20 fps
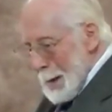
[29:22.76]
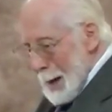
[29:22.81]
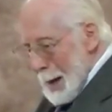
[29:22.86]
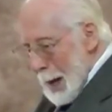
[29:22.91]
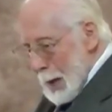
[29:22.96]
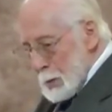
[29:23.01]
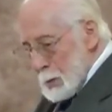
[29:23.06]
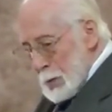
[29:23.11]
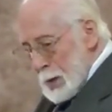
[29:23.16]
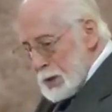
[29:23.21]

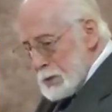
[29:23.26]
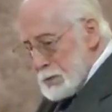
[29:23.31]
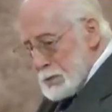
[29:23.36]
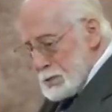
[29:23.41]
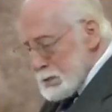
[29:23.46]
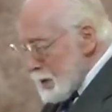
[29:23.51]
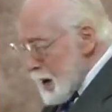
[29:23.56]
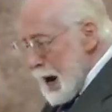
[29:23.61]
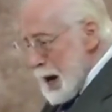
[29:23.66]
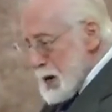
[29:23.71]
And we
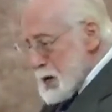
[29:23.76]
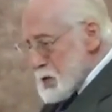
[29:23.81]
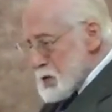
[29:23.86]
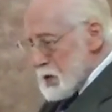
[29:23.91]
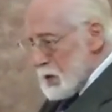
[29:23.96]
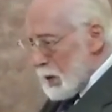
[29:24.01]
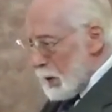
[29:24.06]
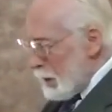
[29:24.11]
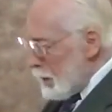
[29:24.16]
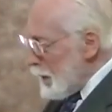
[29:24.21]

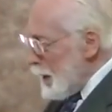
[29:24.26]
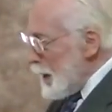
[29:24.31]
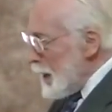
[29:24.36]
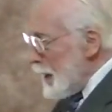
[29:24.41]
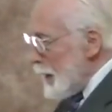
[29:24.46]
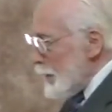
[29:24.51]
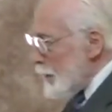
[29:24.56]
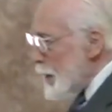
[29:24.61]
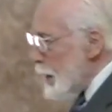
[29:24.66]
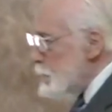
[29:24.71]
treasure
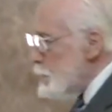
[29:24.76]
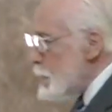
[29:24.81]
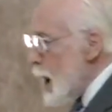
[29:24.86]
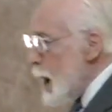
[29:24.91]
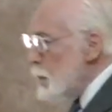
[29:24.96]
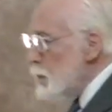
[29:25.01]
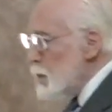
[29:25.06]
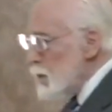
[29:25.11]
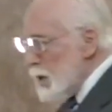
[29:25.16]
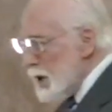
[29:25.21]
the
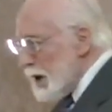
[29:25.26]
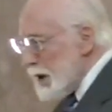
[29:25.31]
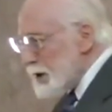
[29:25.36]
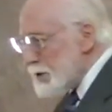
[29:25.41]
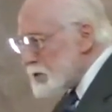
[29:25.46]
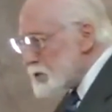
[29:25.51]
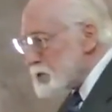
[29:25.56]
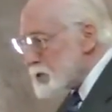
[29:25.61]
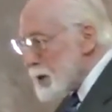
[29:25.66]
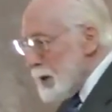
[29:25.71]

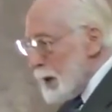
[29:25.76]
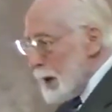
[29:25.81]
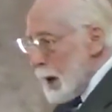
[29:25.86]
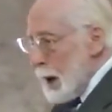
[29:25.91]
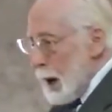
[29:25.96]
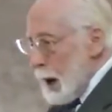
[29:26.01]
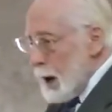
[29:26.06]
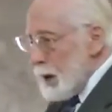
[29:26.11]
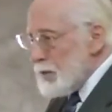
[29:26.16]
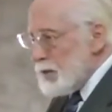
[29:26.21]
memories
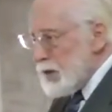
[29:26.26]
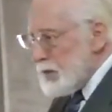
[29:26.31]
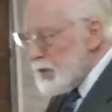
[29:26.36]
of the